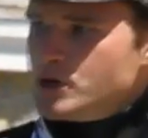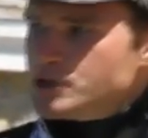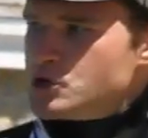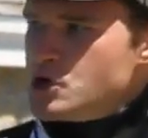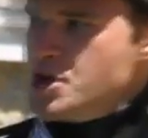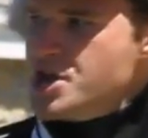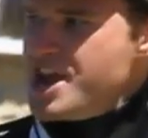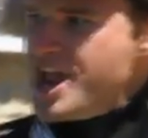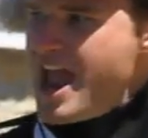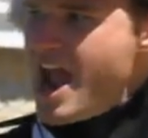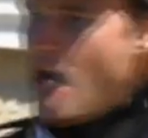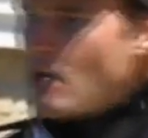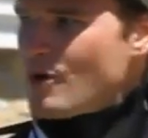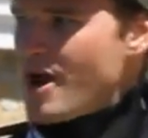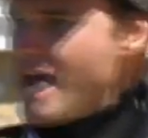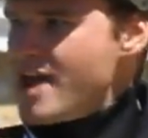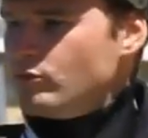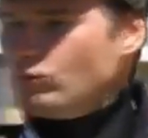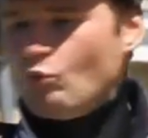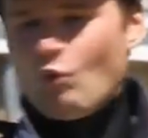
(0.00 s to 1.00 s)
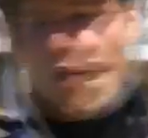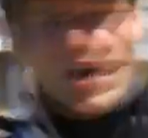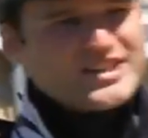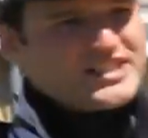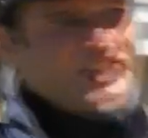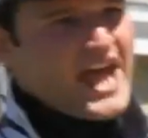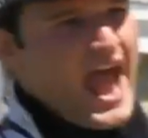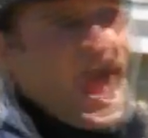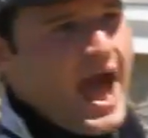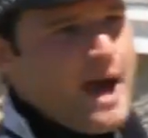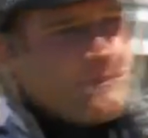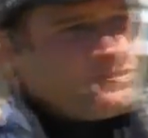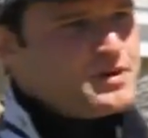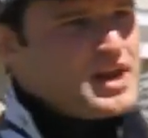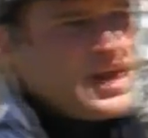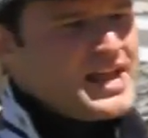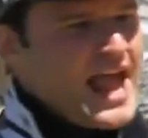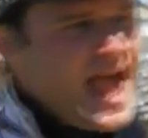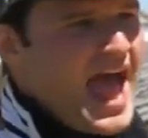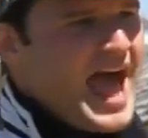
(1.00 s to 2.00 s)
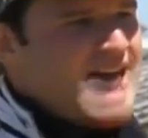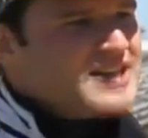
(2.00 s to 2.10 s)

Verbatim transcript: costumed guides dressed as soldiers